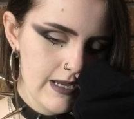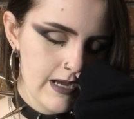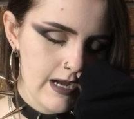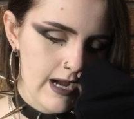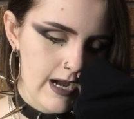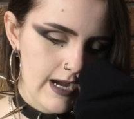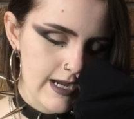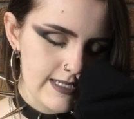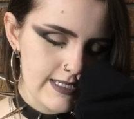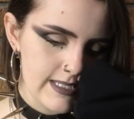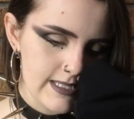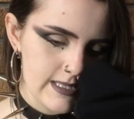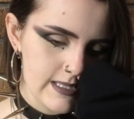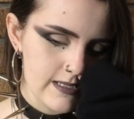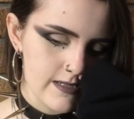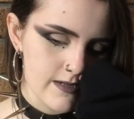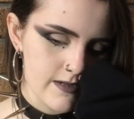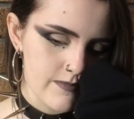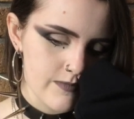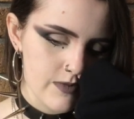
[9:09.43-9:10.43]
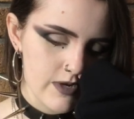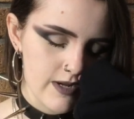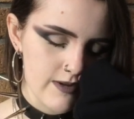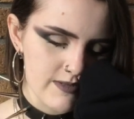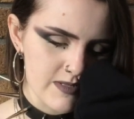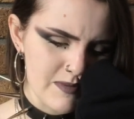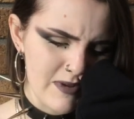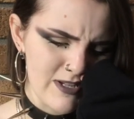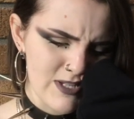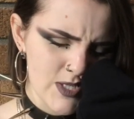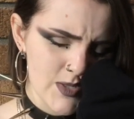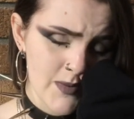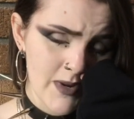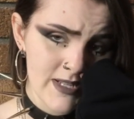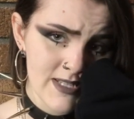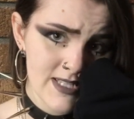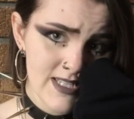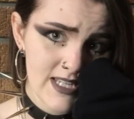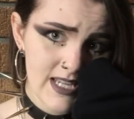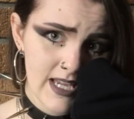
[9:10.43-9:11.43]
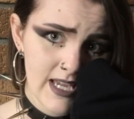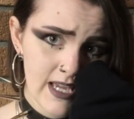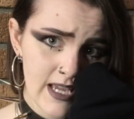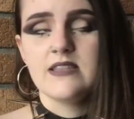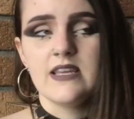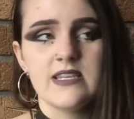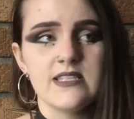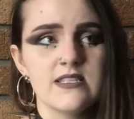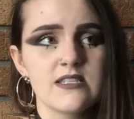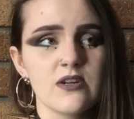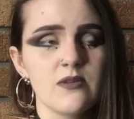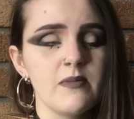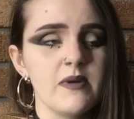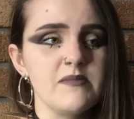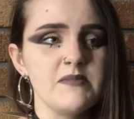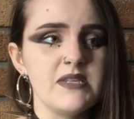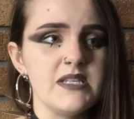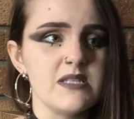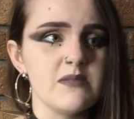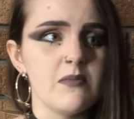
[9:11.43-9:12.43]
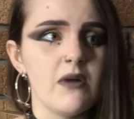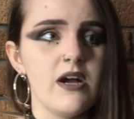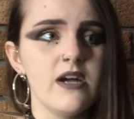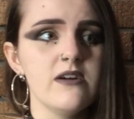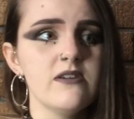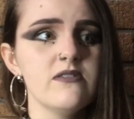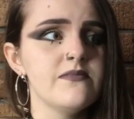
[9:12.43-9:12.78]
I did them when I was about 20. They still make me smile.